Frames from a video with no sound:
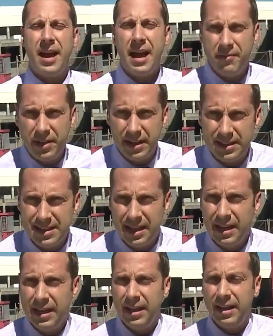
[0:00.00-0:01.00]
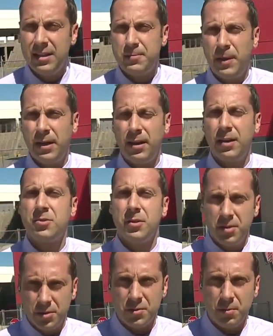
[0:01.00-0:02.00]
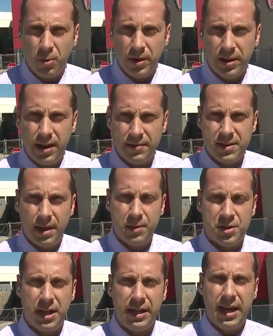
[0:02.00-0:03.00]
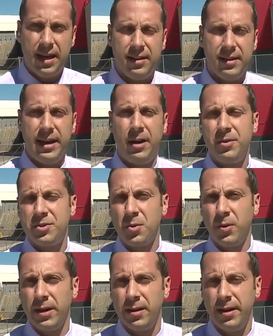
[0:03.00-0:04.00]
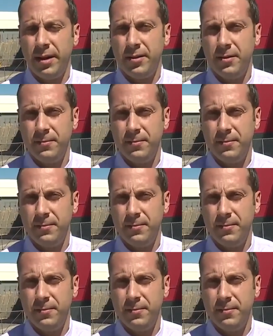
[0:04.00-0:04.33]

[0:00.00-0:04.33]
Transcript: evidence is being introduced. Reporting live, Simon Shaykhet, the Now Detroit. Heather?